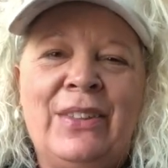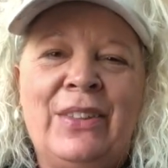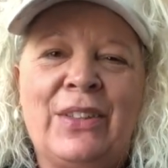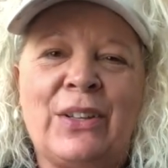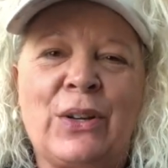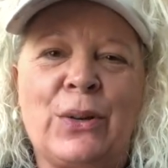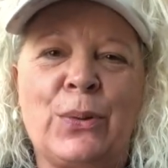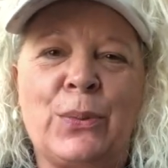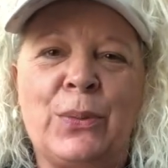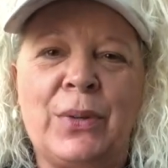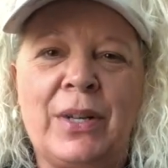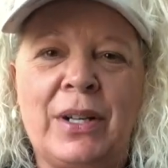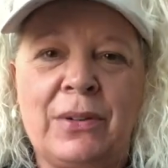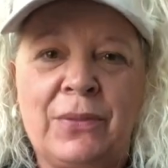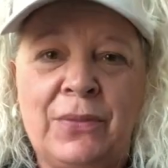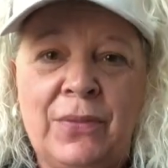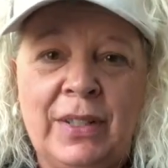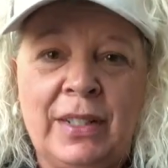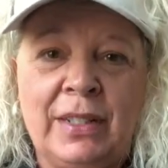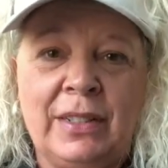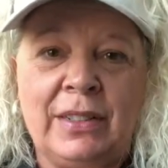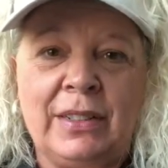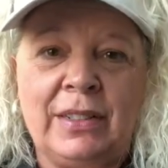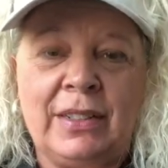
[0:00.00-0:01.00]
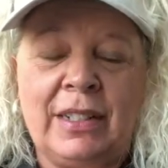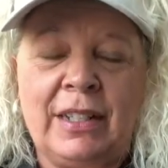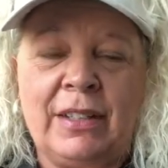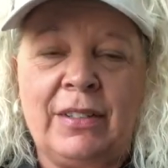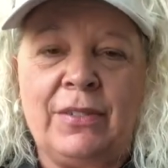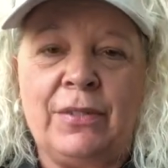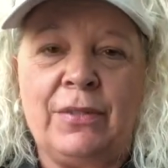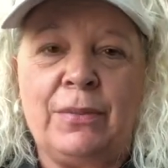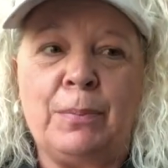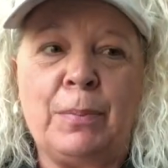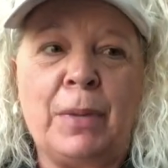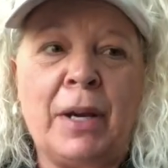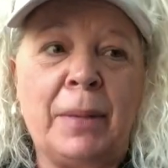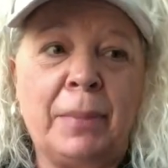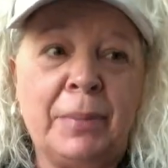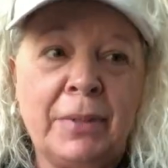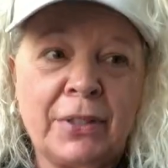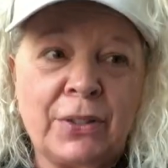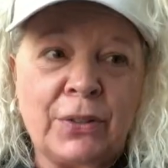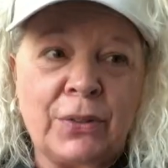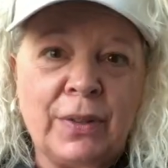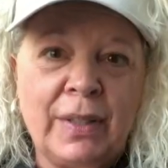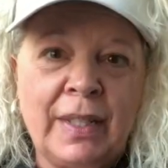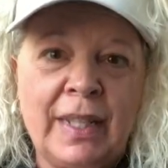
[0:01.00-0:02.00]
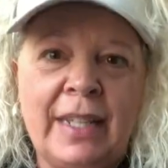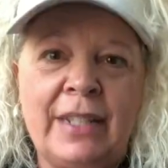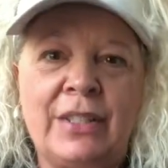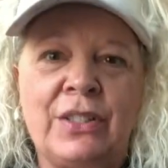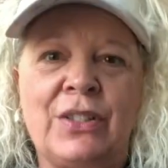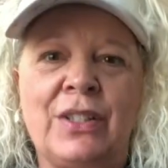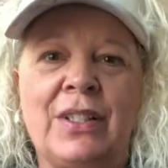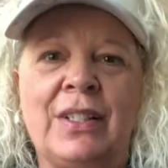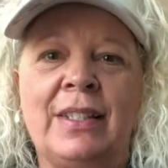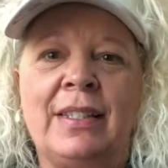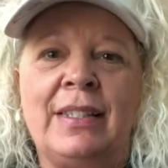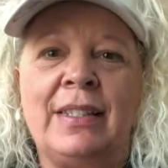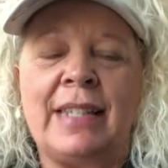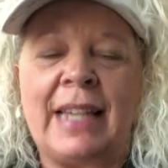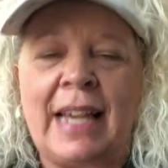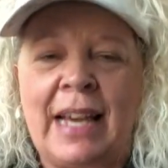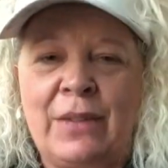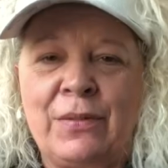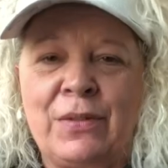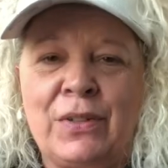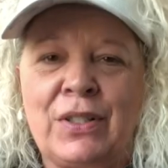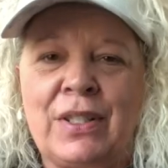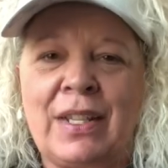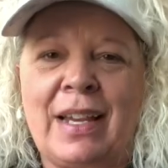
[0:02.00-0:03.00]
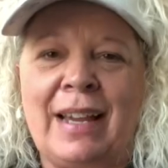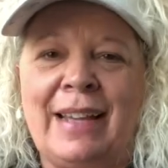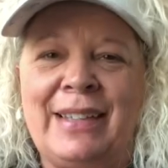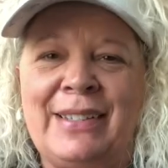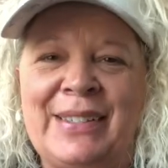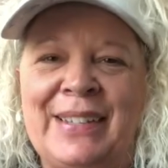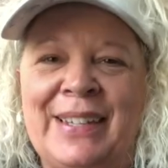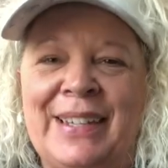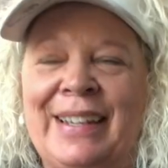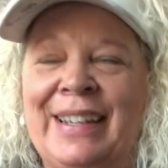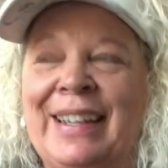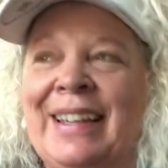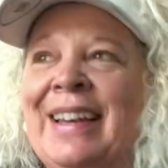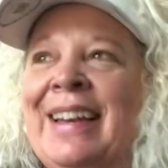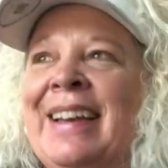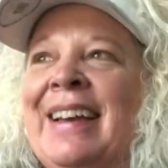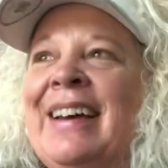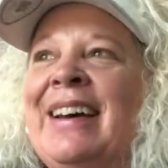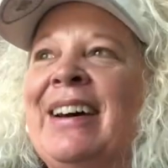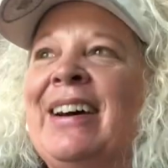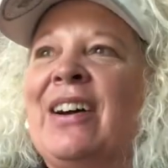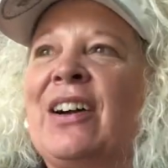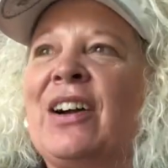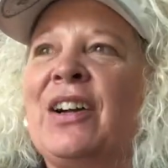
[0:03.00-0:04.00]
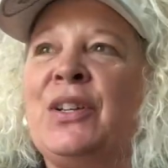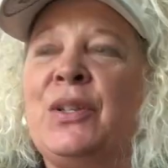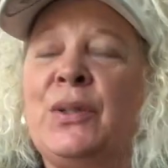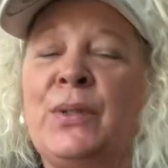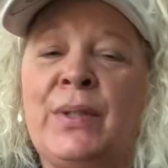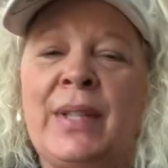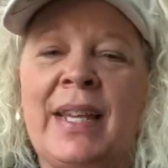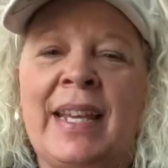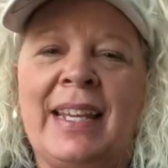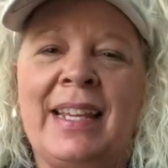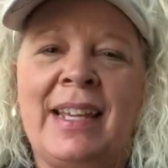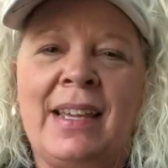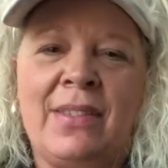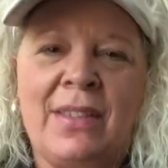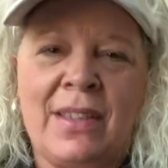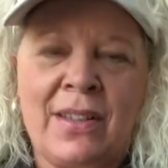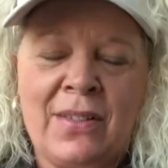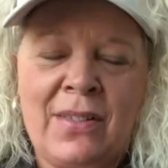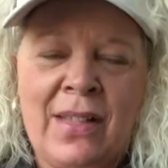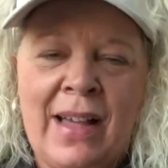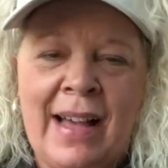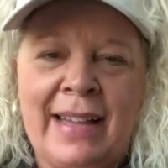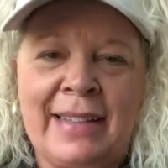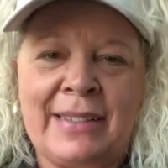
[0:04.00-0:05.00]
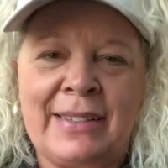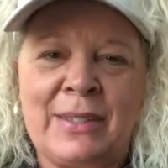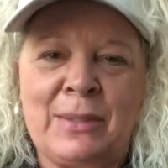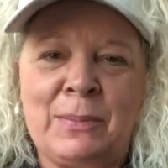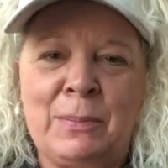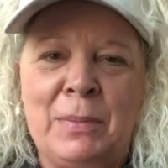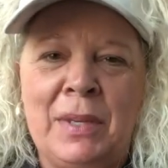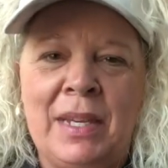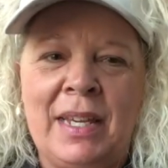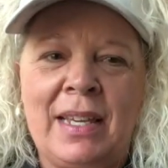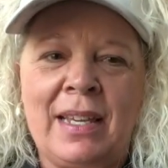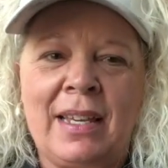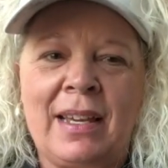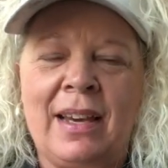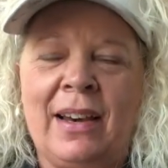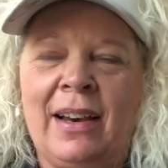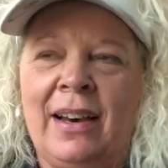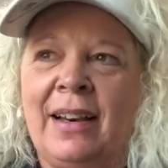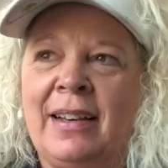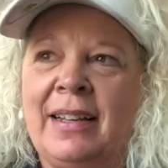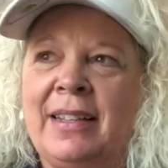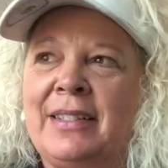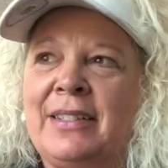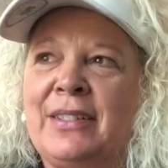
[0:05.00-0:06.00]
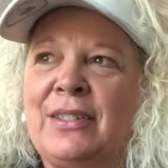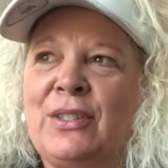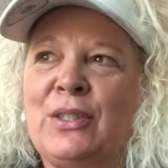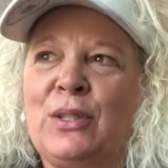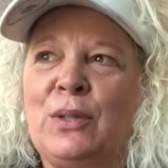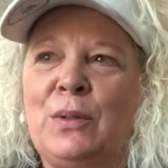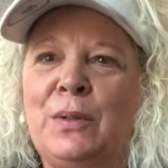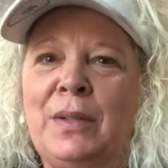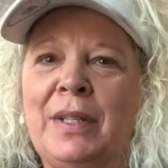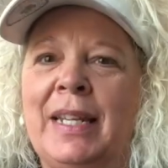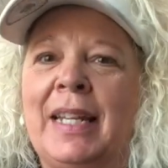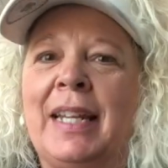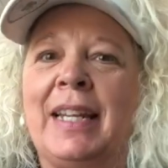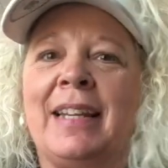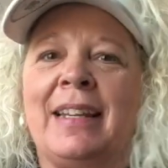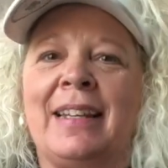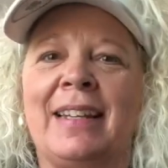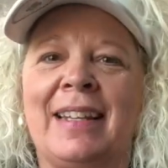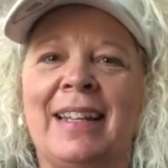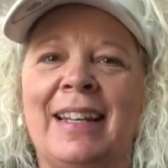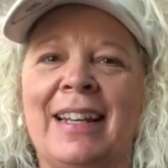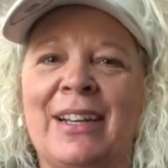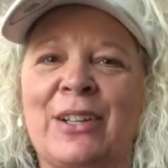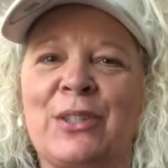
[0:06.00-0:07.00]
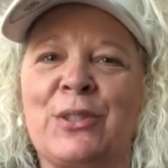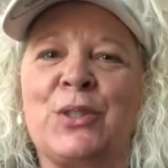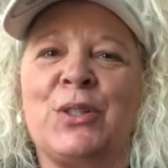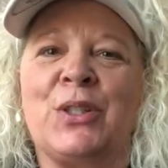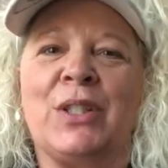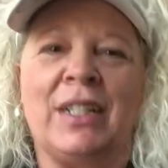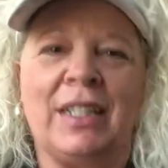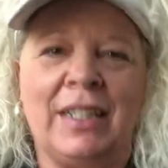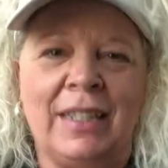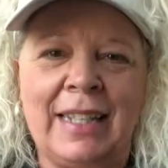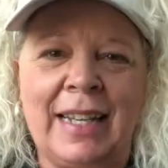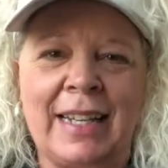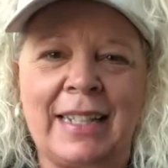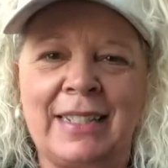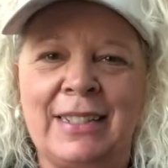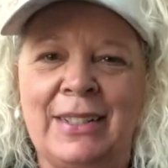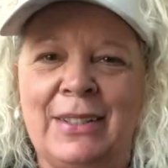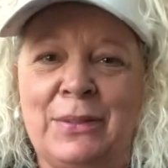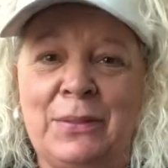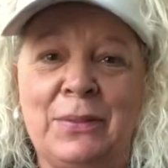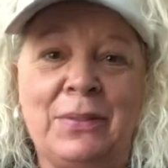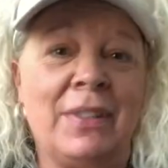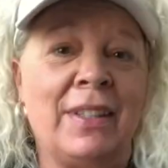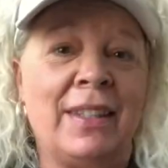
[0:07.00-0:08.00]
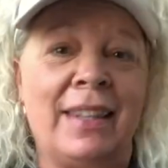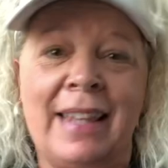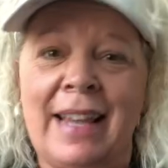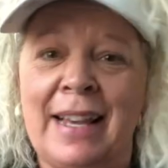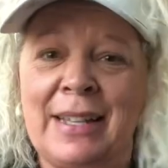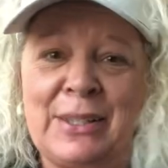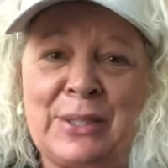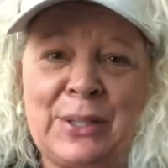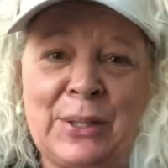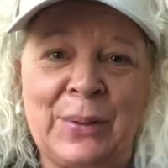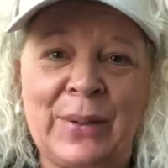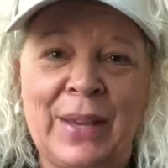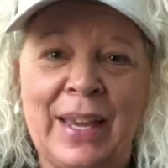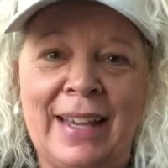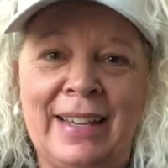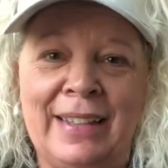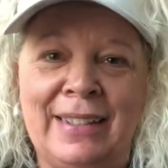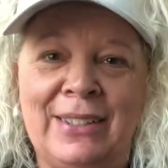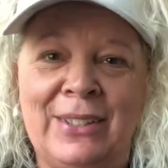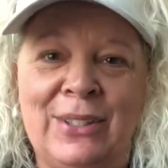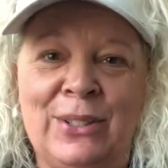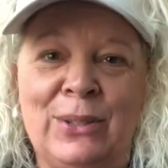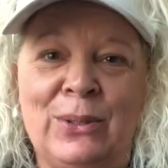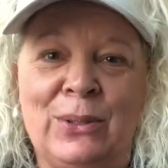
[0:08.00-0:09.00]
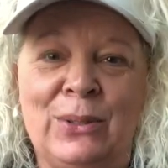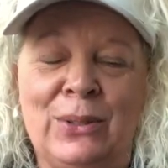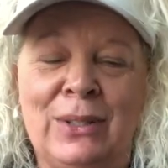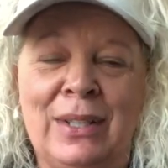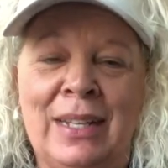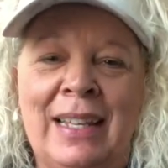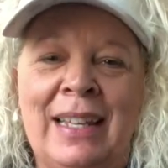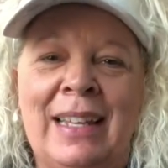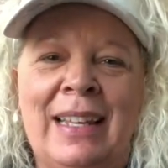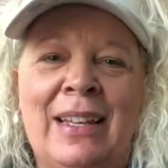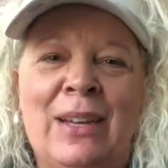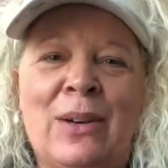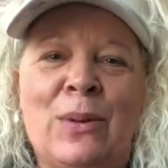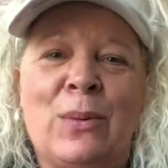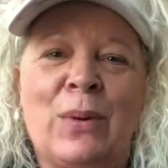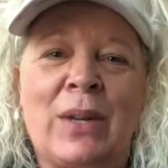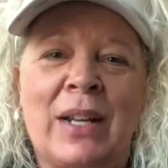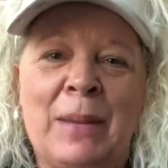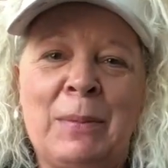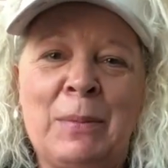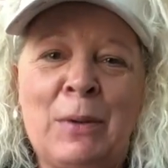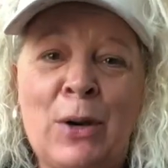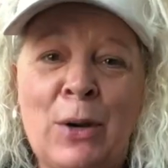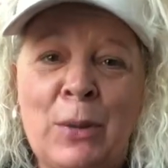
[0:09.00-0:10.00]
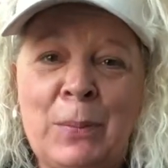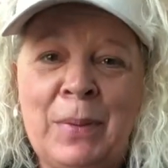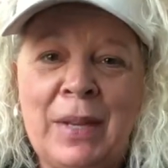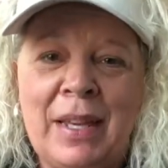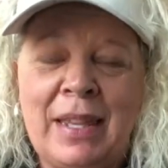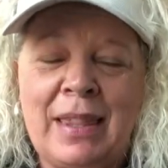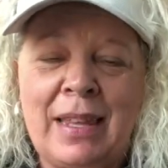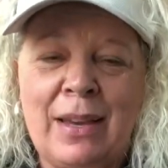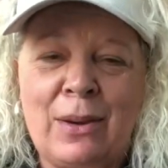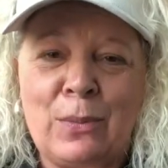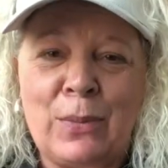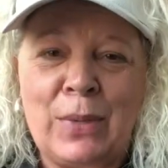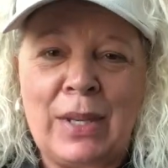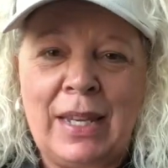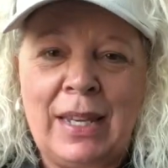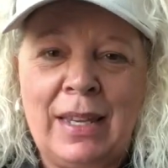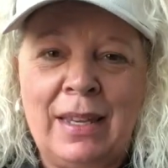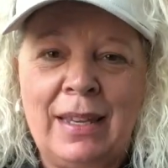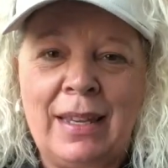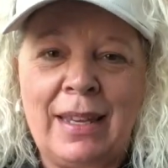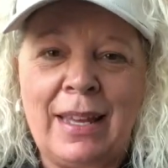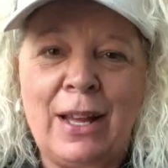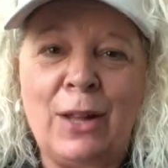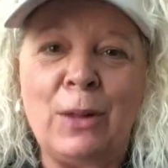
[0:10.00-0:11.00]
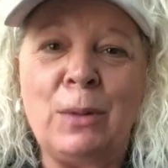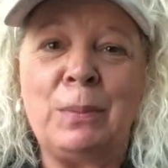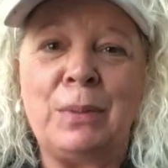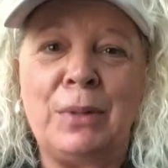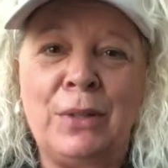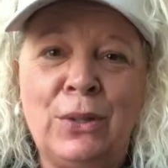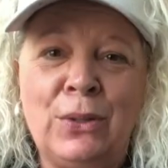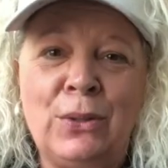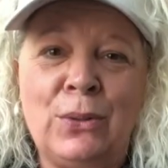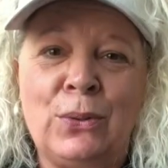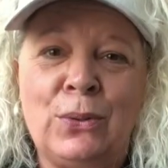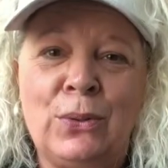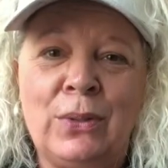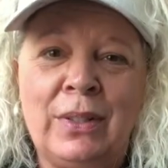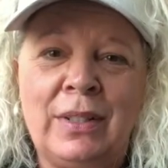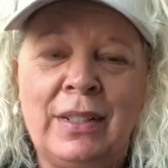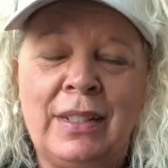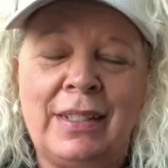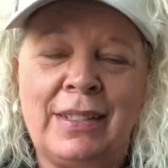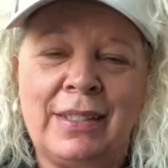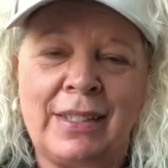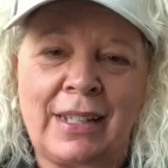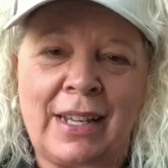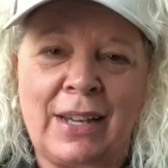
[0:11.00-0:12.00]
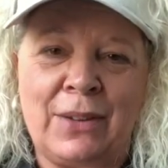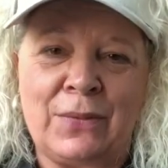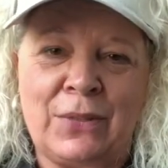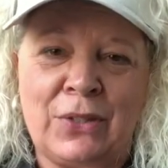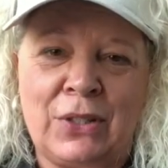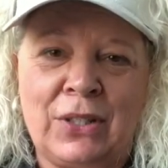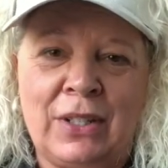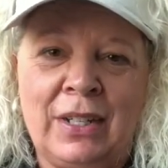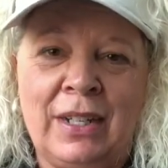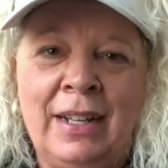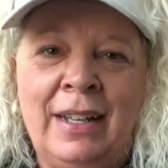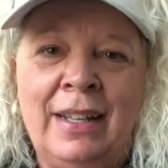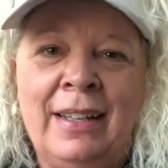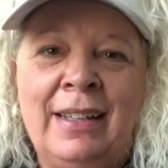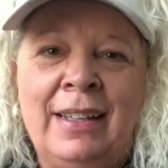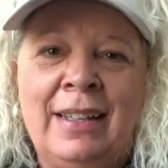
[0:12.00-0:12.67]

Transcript: the career field of public relations, advertising? Are you taking the class because you needed an extra elective? That's okay too. What I'm hoping that we help you discover